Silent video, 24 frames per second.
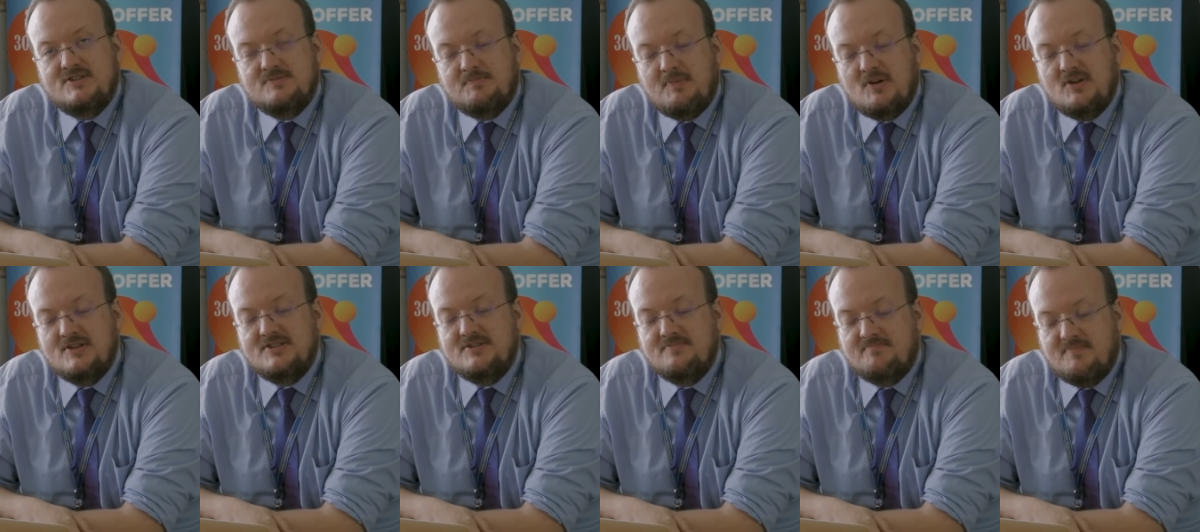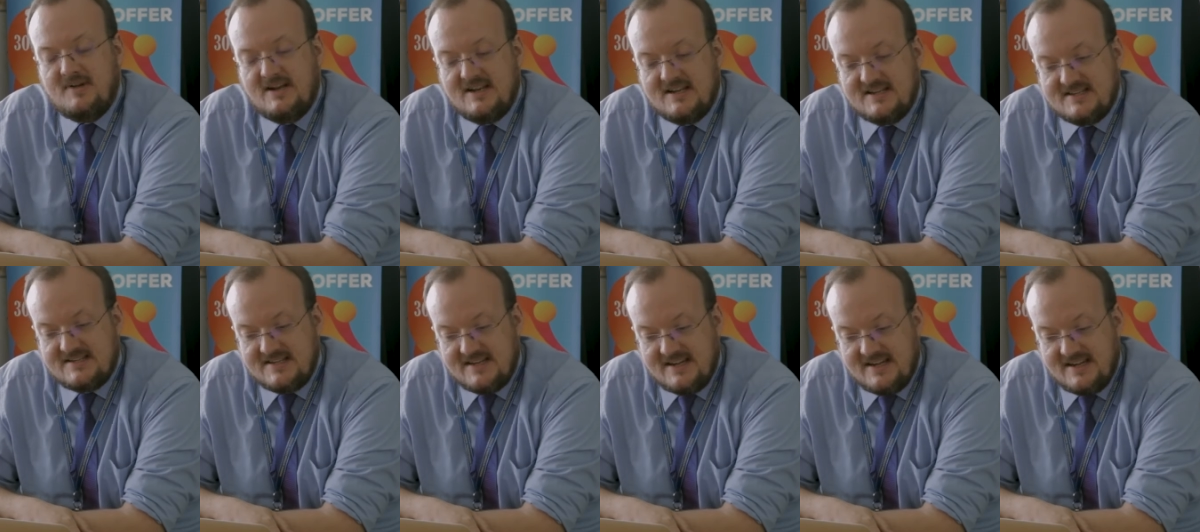
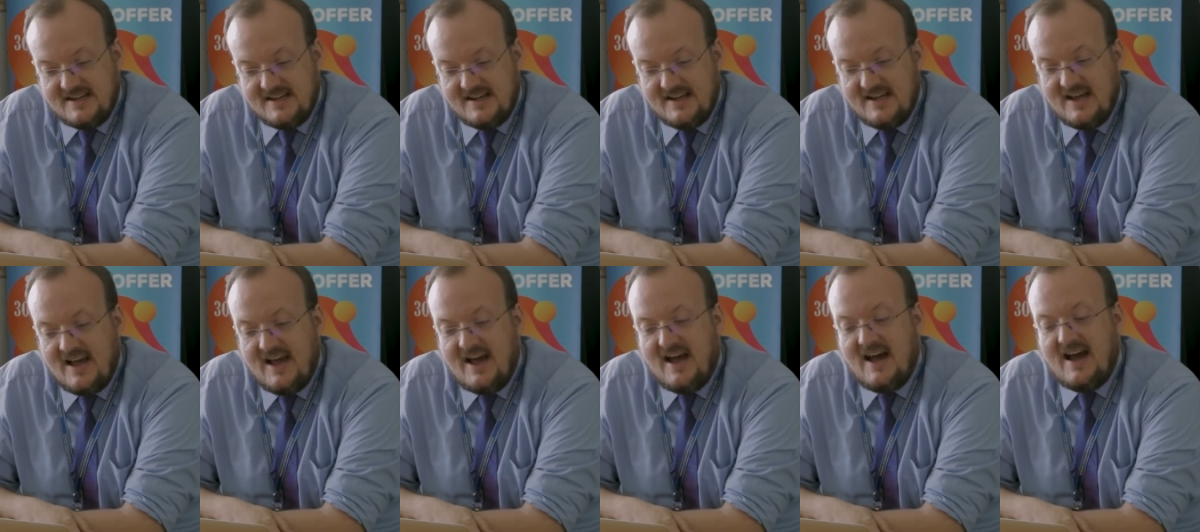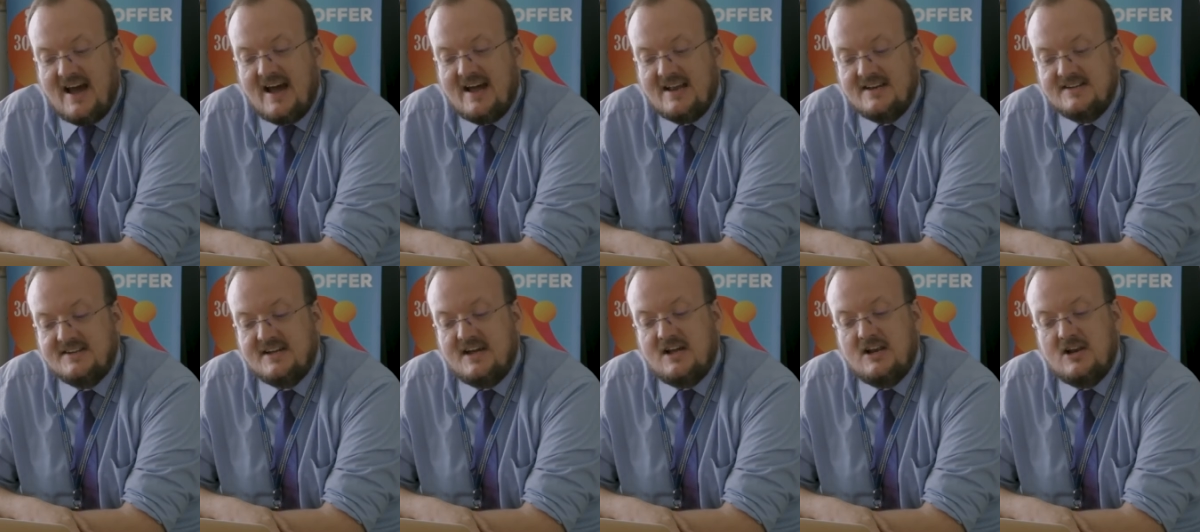responsibility,
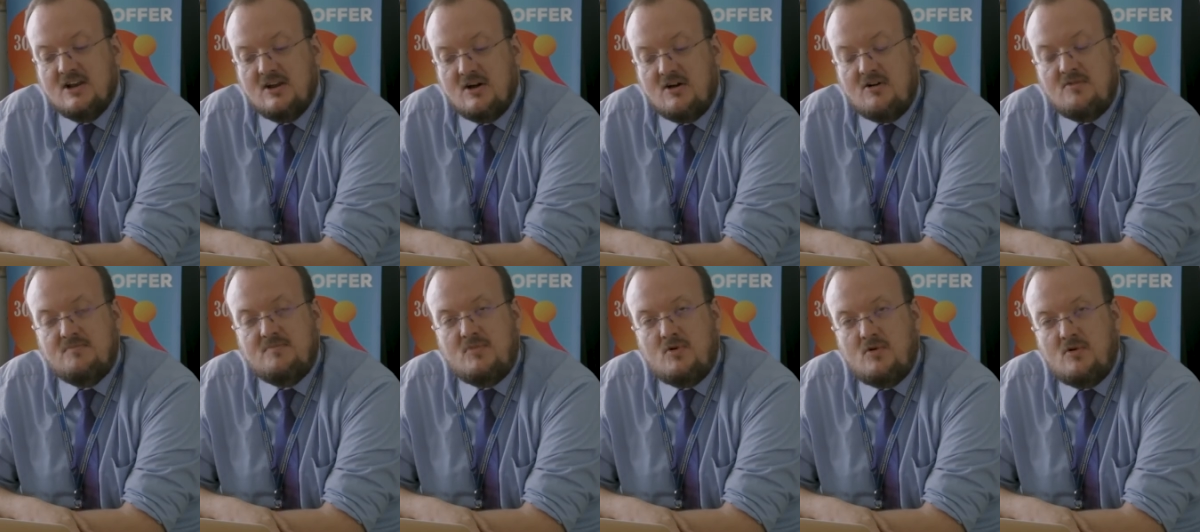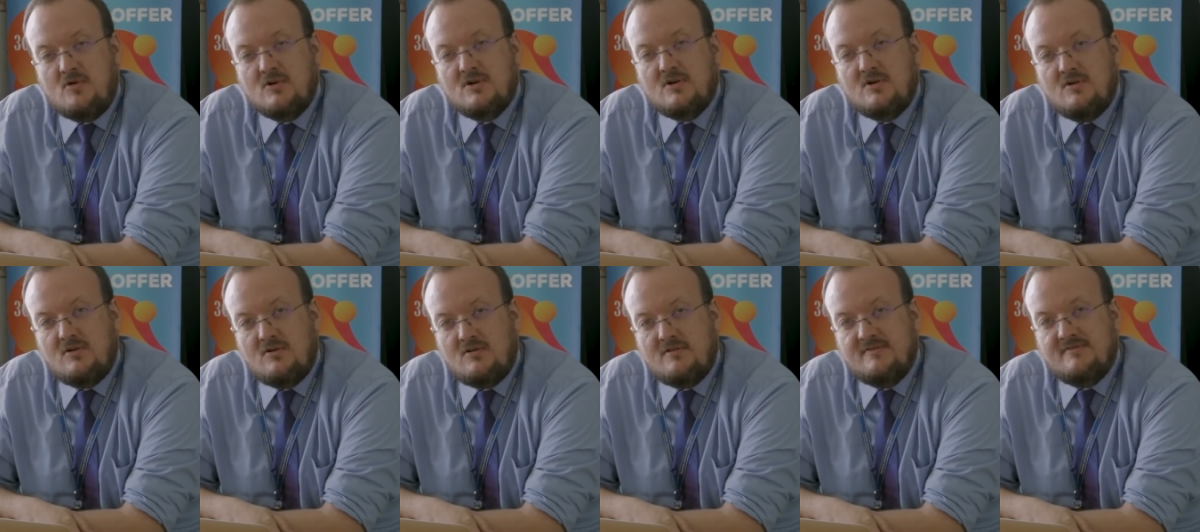and a lot more
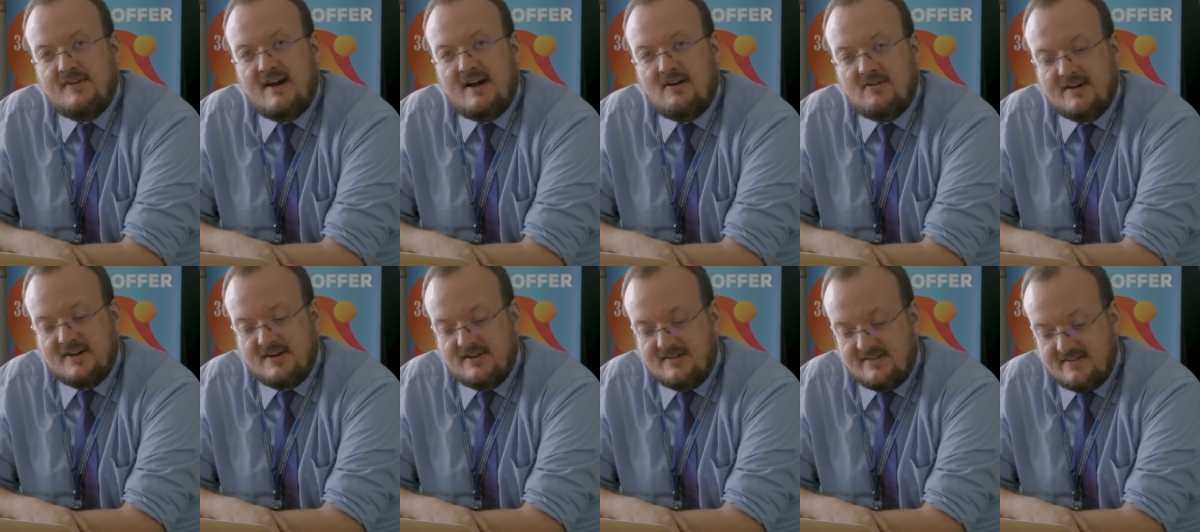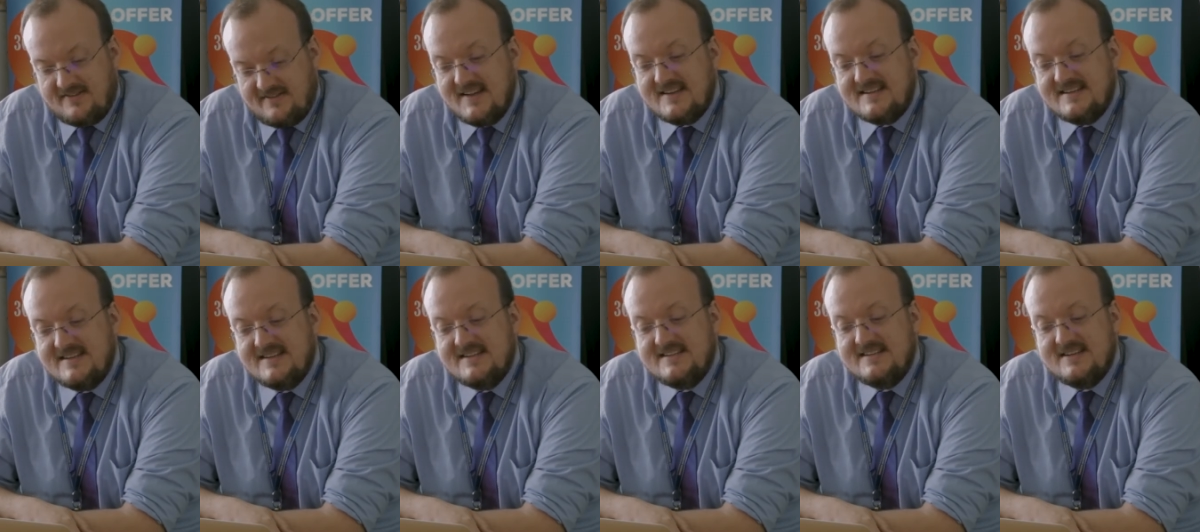core values.
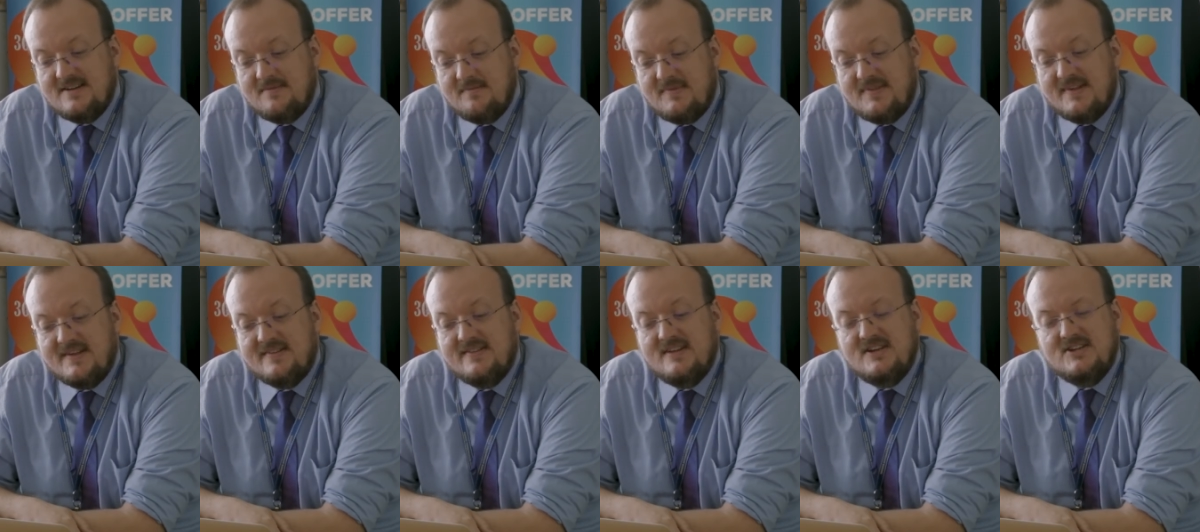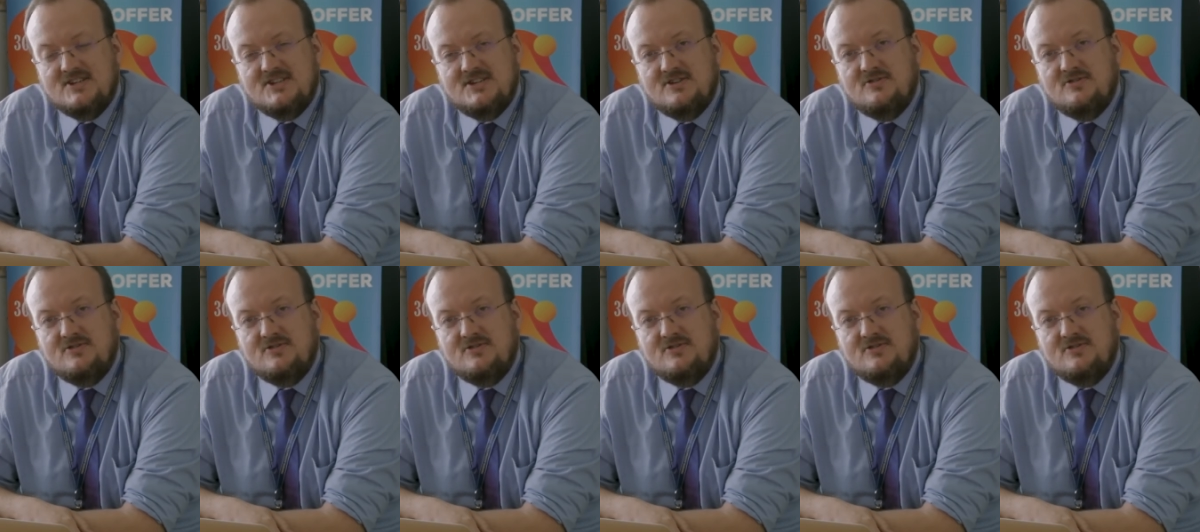This is something that